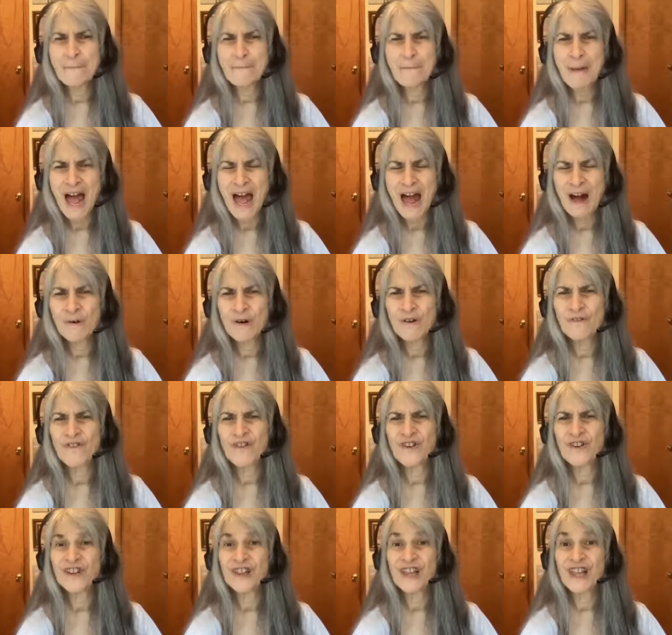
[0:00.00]

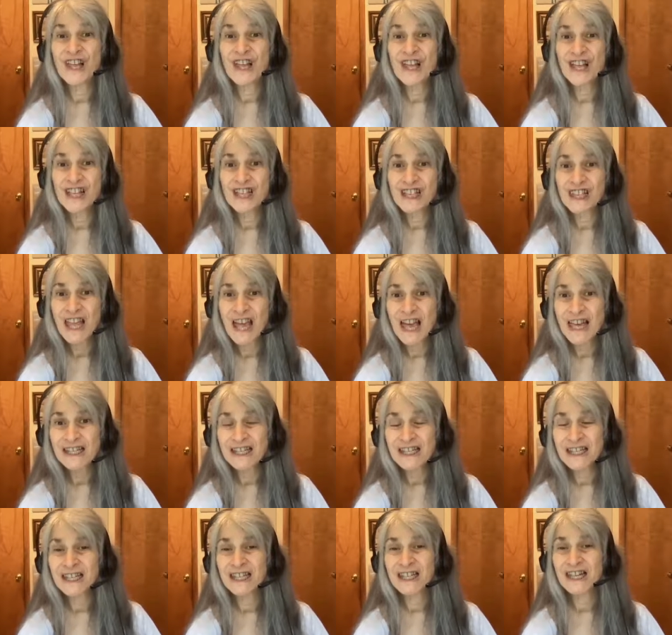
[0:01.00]
powerful
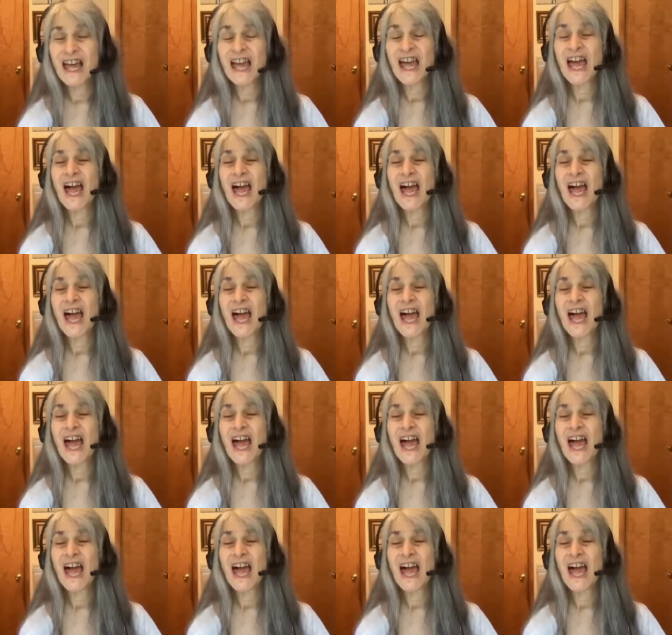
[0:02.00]
lesson.